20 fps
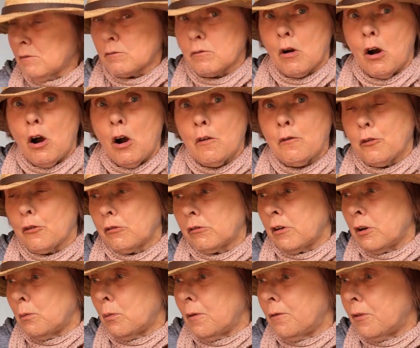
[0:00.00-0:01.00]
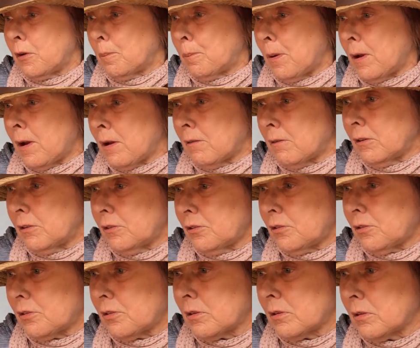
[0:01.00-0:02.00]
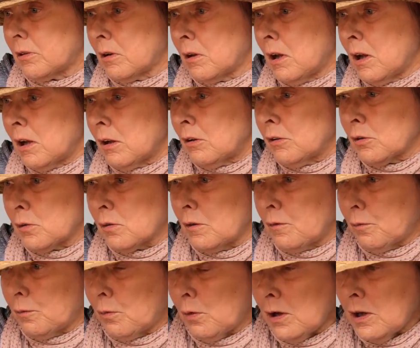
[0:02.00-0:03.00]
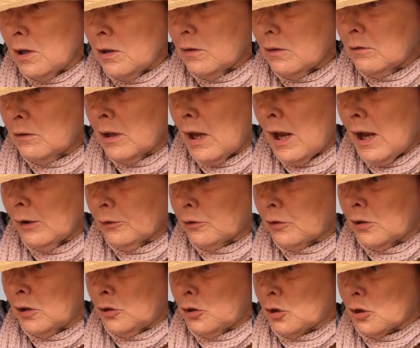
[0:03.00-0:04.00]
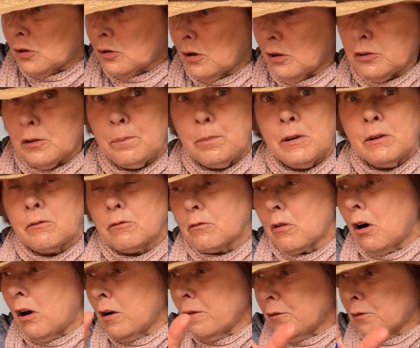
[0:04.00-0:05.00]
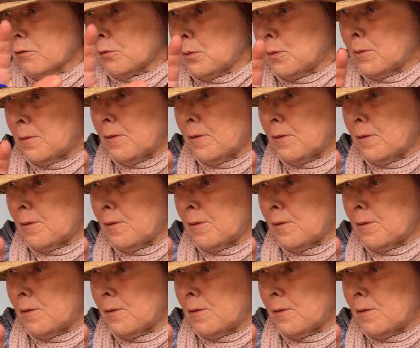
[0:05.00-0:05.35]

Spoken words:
in rivalry with your parents. Because if we now teach you not to be in rivalry